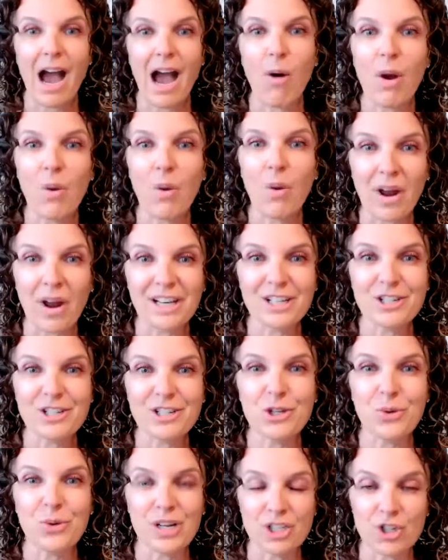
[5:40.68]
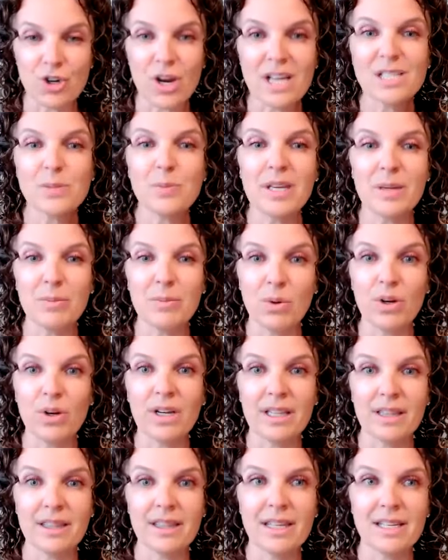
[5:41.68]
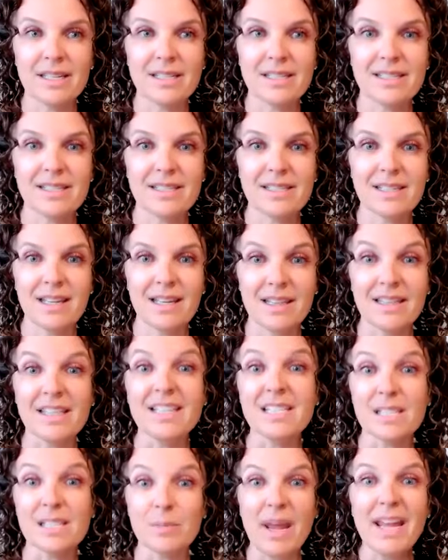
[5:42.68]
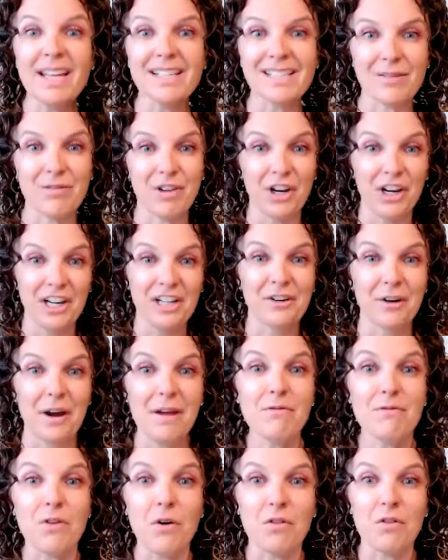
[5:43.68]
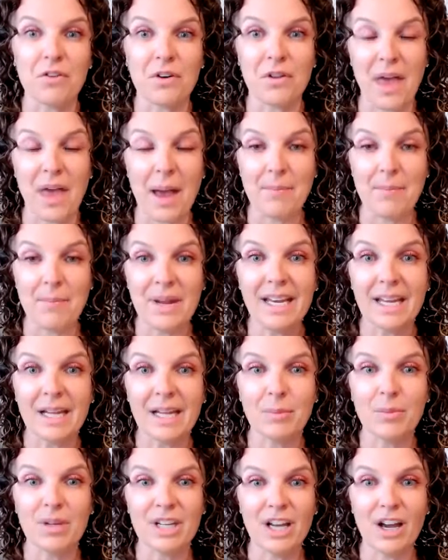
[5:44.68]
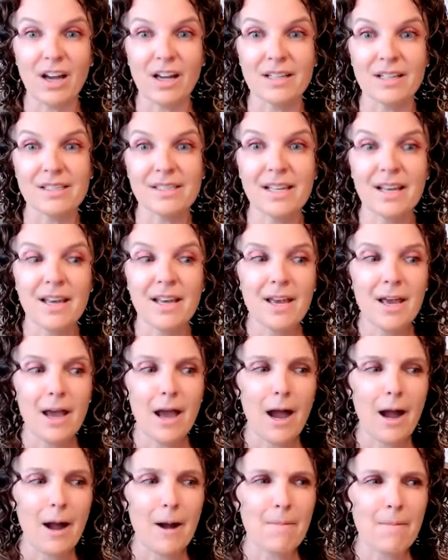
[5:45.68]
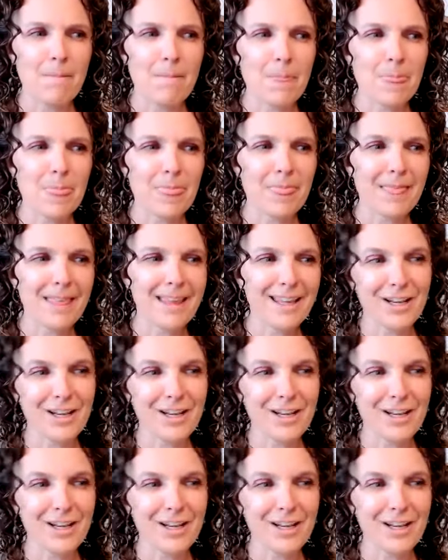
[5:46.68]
how I wanted to address people in this space. I'm very grateful for that meeting because, my